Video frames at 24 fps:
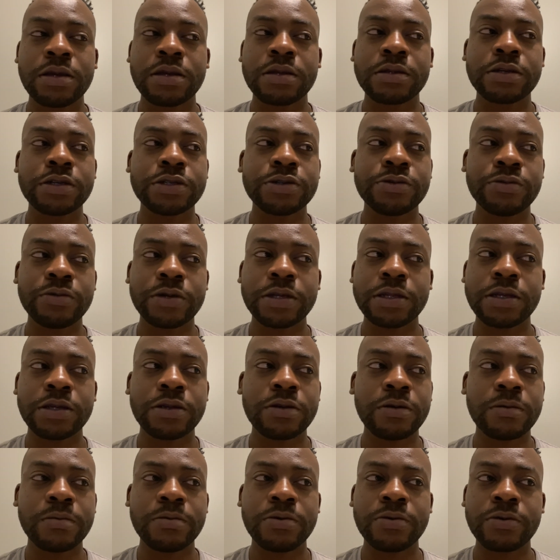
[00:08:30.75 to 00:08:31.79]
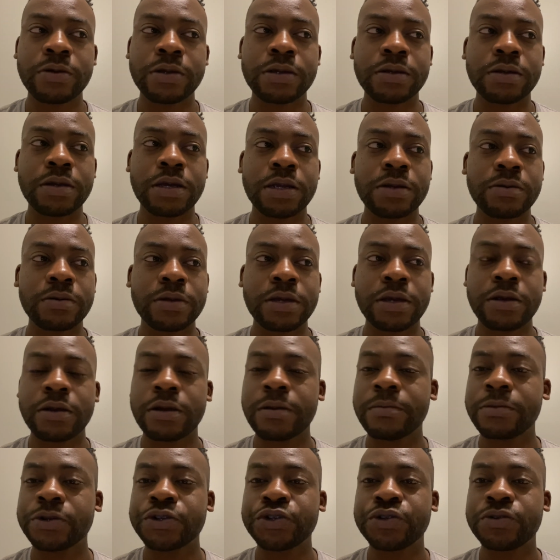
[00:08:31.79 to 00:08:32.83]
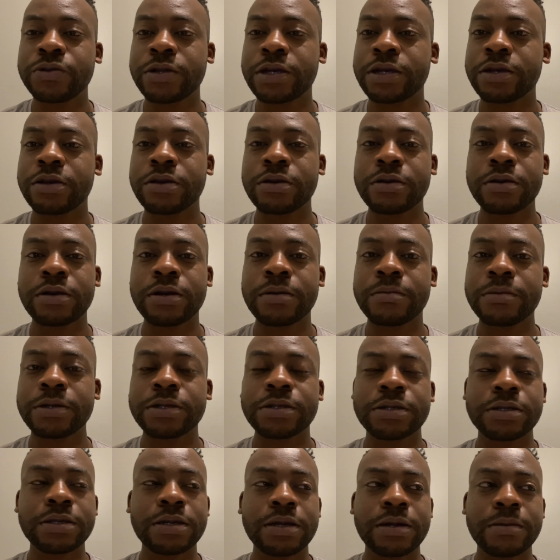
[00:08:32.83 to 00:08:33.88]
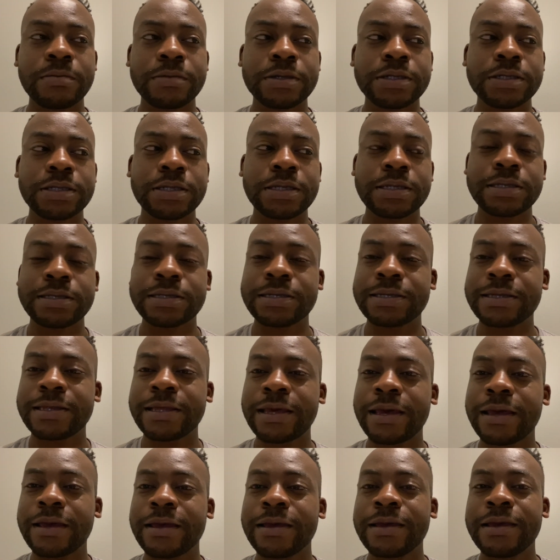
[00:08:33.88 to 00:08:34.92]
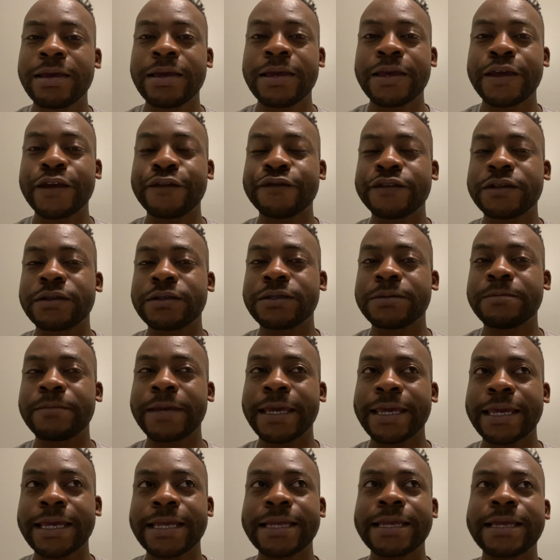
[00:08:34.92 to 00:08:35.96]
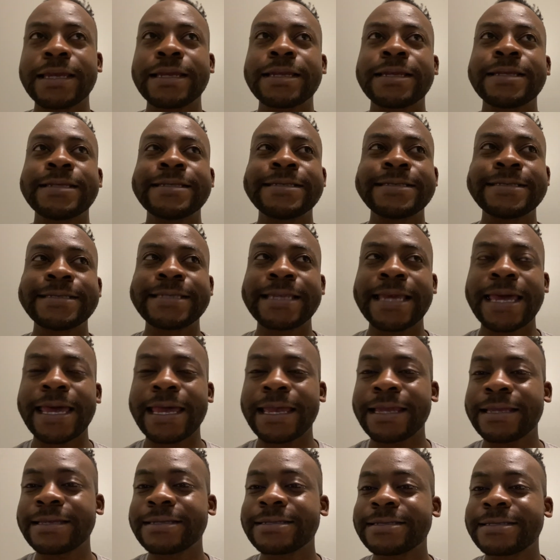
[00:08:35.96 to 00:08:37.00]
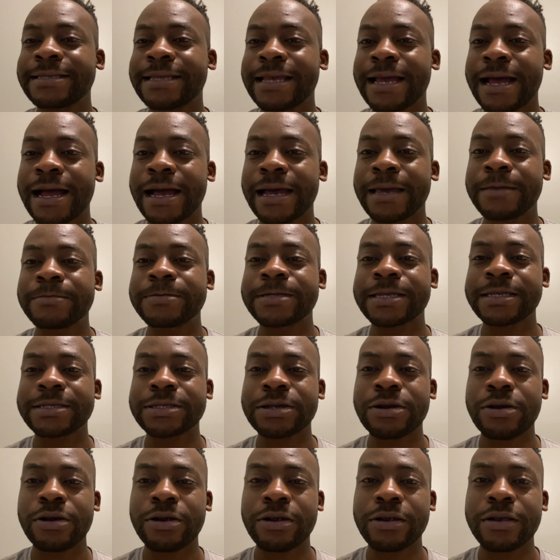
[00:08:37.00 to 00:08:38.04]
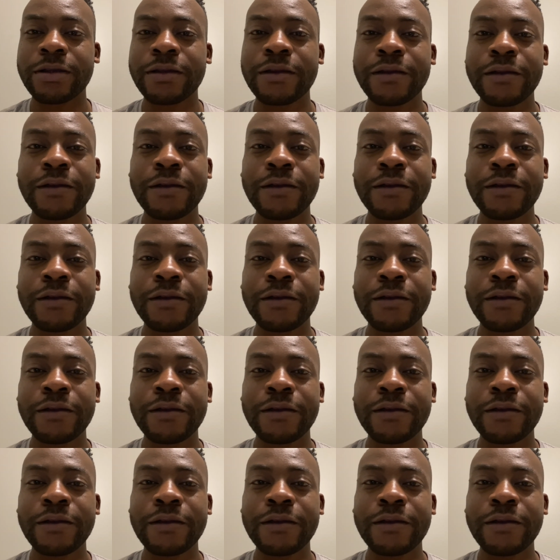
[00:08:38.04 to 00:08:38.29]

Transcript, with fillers: There's really no point. I don't care how much you like her, how much how much this and that. If she's making it ten times as hard